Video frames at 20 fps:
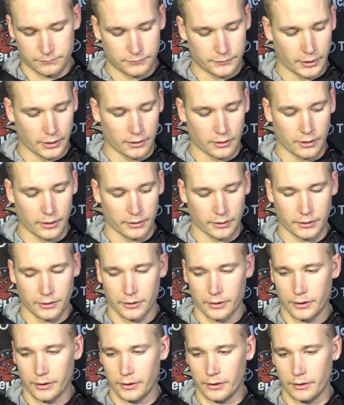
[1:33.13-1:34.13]
done a lot
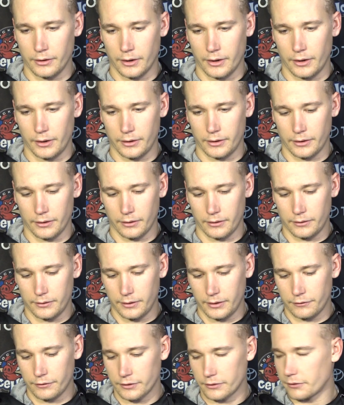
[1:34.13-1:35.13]
good in the
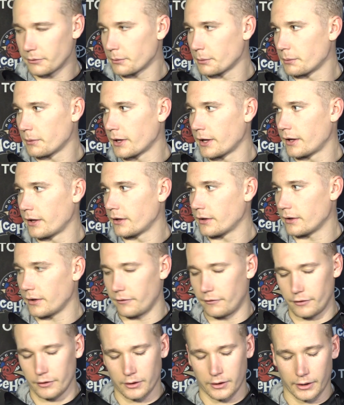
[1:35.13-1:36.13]
defensive play.
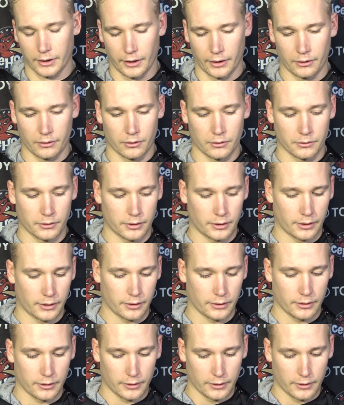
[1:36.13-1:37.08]
I feel like I've grown there.